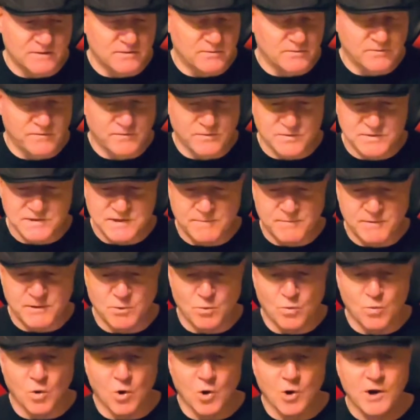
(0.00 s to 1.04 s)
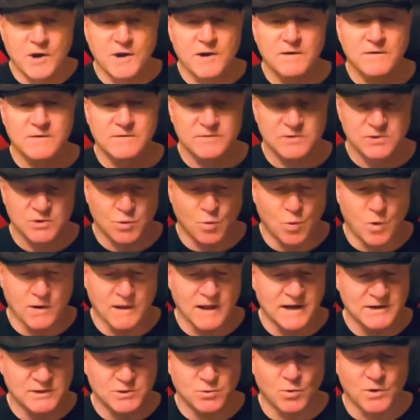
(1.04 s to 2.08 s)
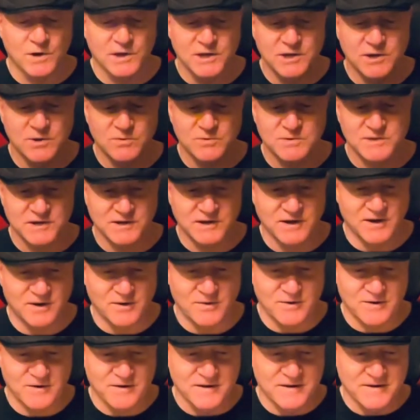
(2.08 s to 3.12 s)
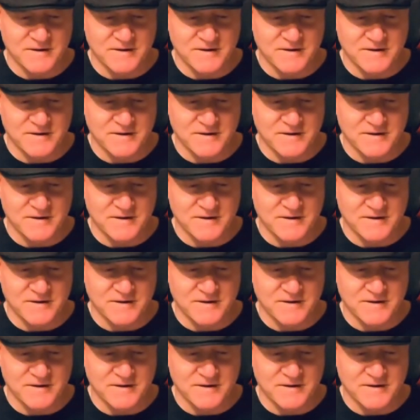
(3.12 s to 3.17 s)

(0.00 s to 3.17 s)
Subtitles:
for something at work like 20 years ago.